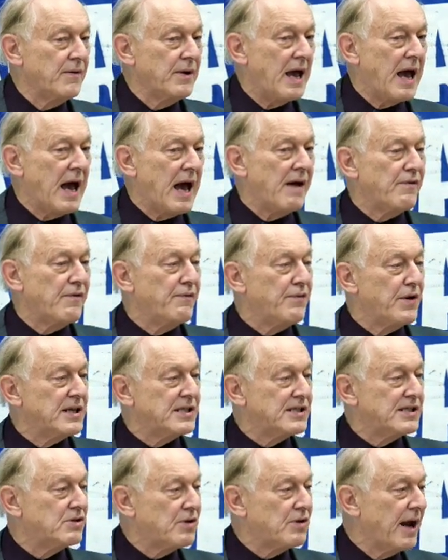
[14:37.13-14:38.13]
have a
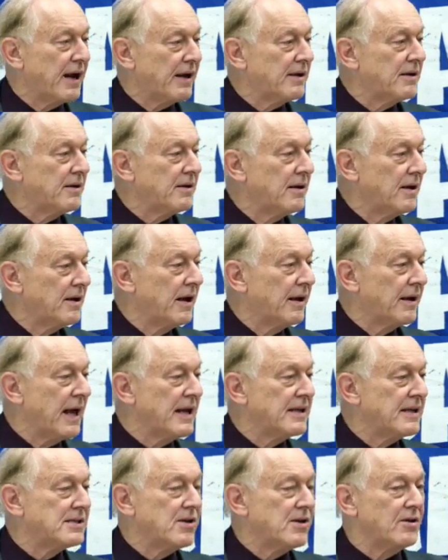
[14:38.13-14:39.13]
first strike
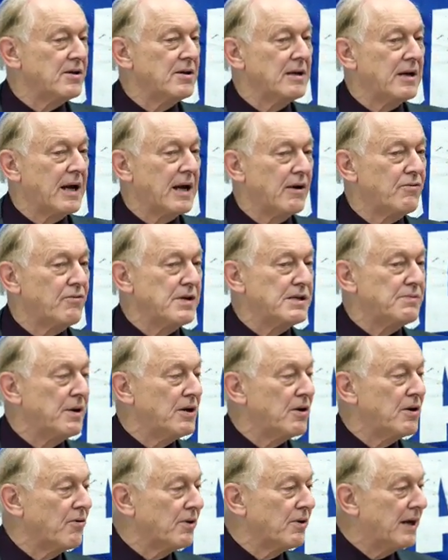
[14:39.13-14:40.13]
against certain countries
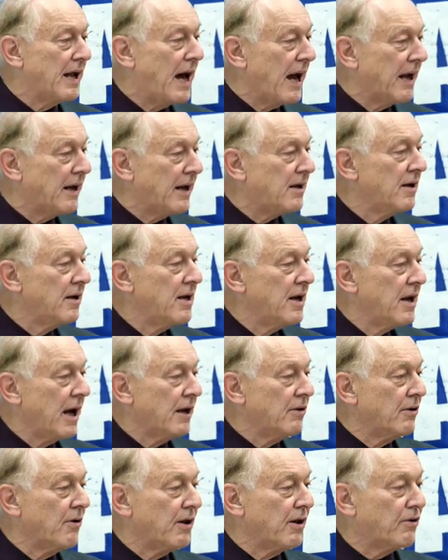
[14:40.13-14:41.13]
we don't like
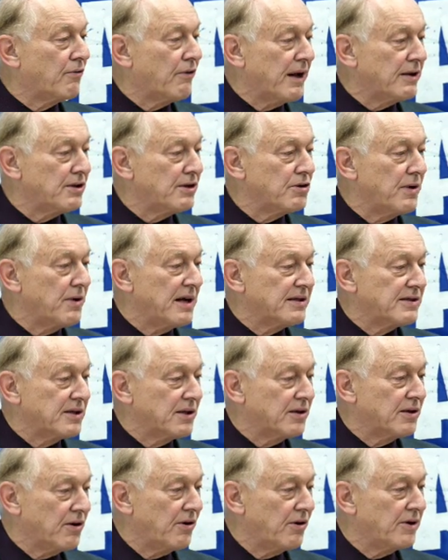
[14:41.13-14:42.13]
and who are a threat to our
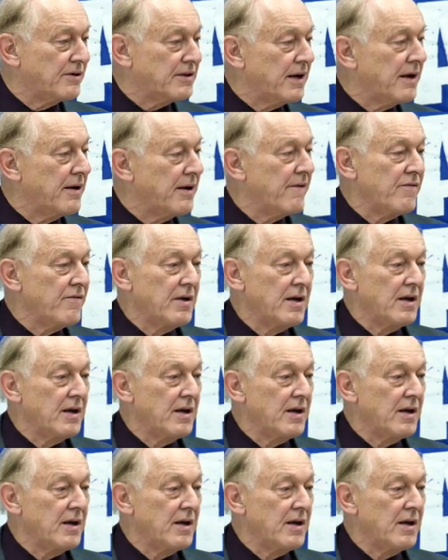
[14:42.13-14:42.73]
security.